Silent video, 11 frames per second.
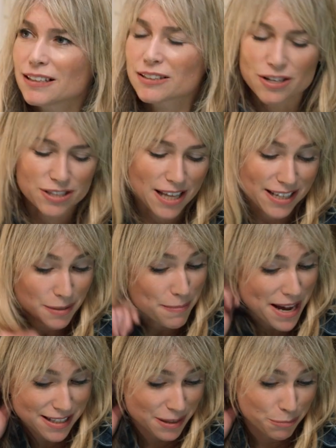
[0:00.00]
Oh gosh, that's
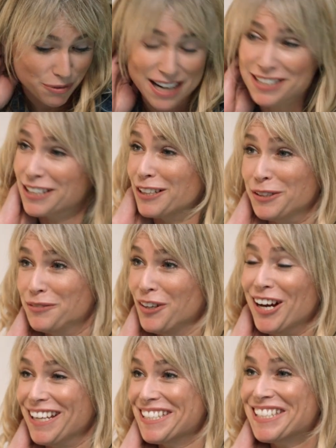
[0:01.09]
amazing practical
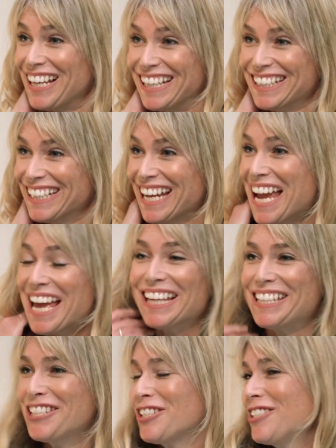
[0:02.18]
advice. Like
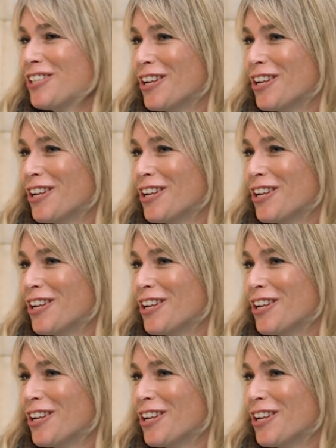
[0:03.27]
it's just,